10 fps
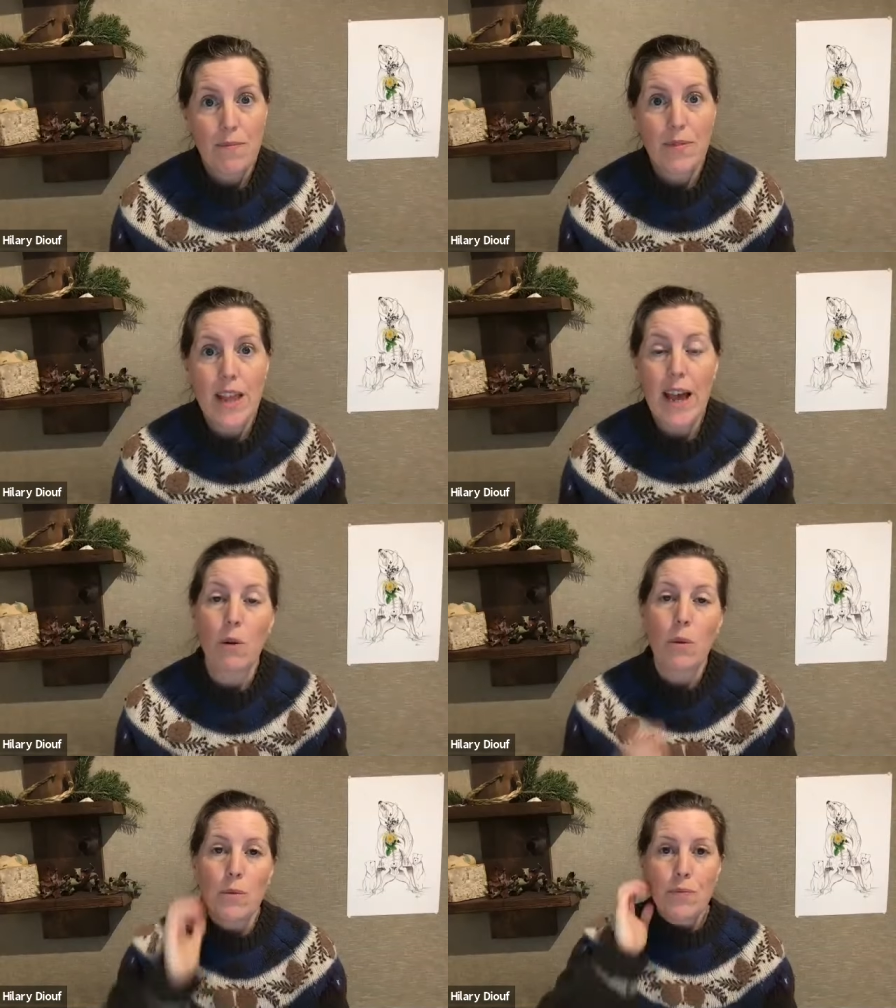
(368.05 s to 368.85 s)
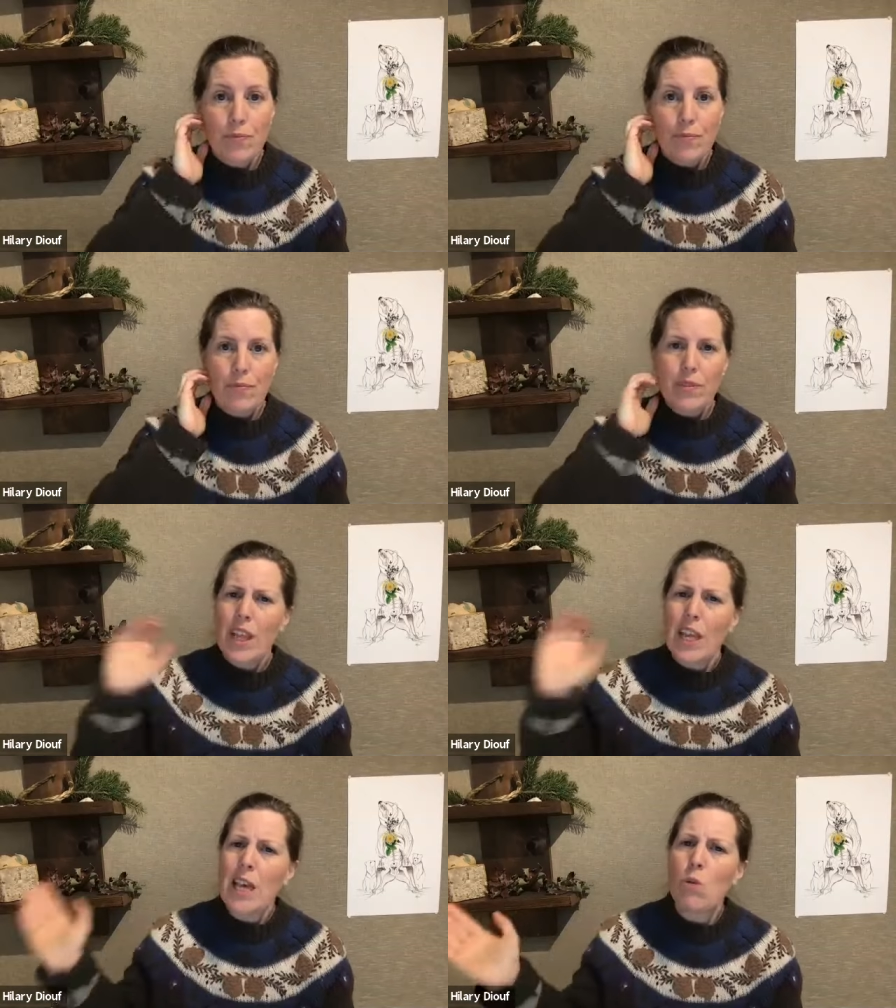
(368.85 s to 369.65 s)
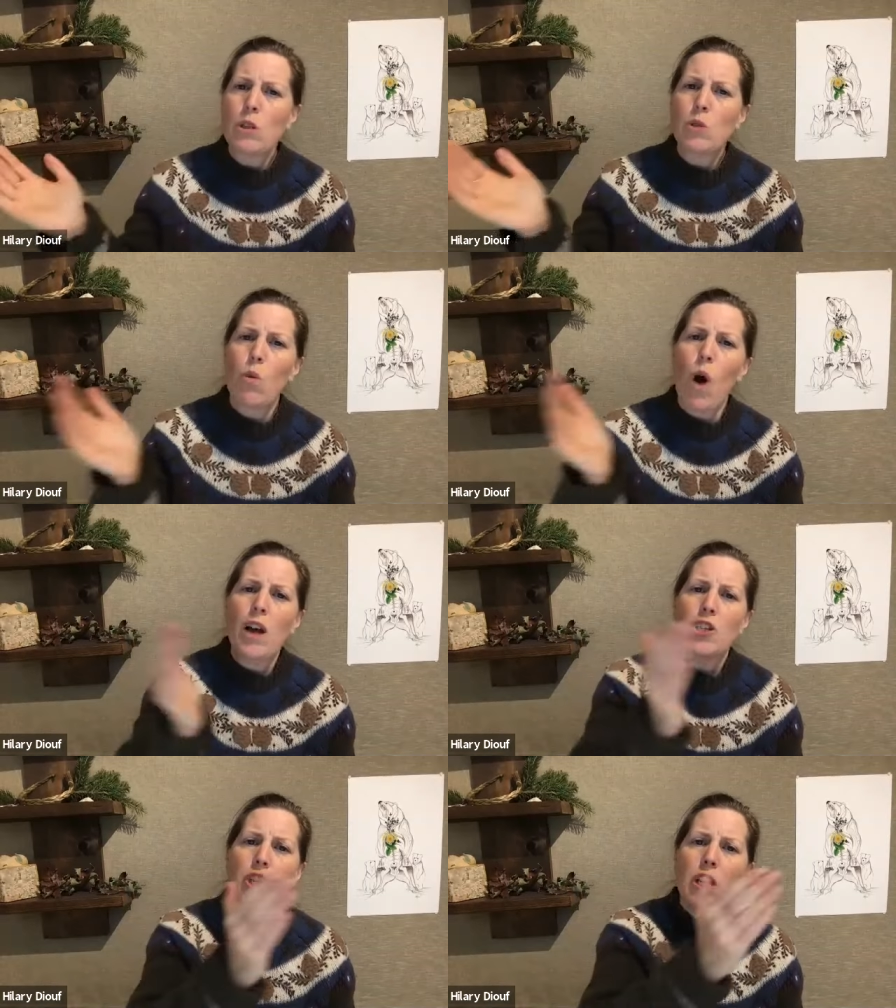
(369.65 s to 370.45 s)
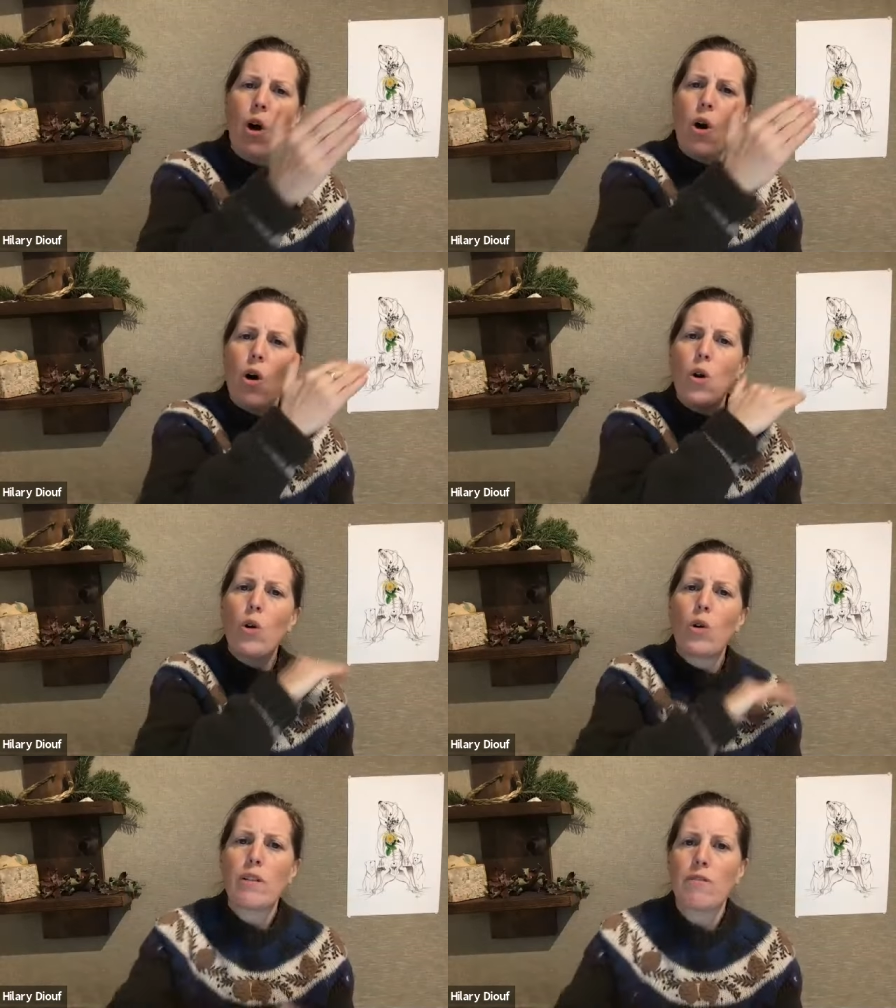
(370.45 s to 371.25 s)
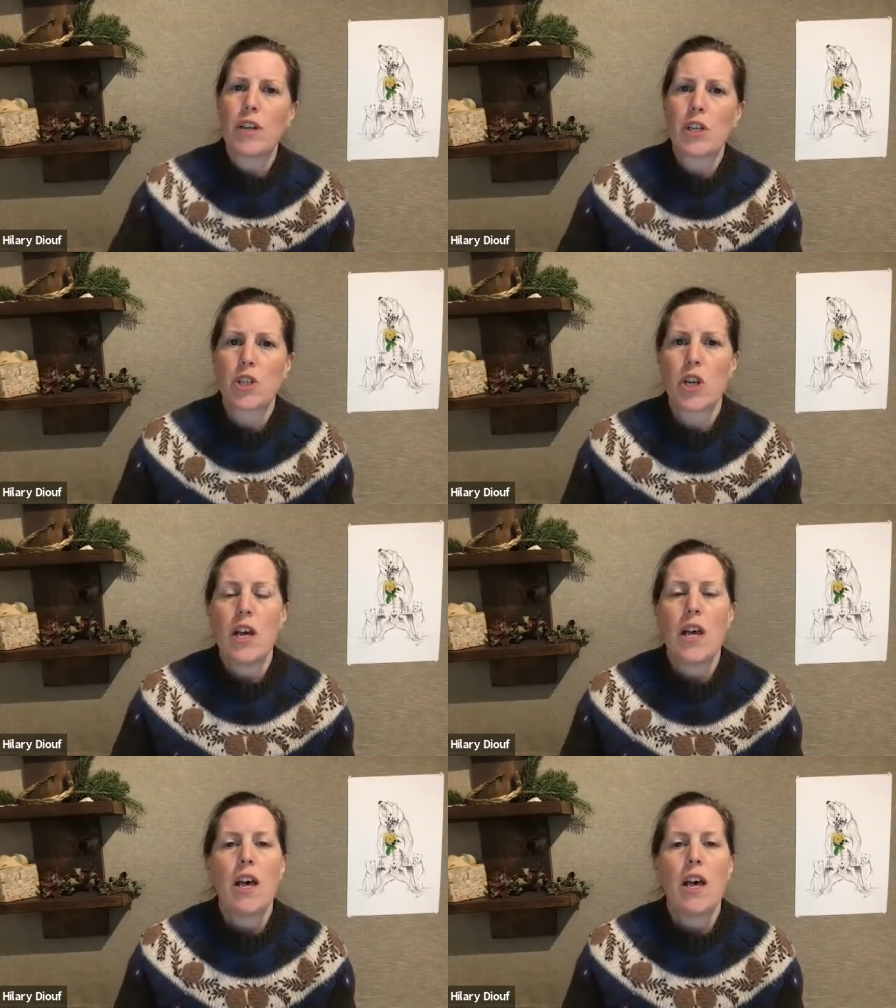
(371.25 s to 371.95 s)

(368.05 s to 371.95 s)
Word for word: Now, he was watching all the fish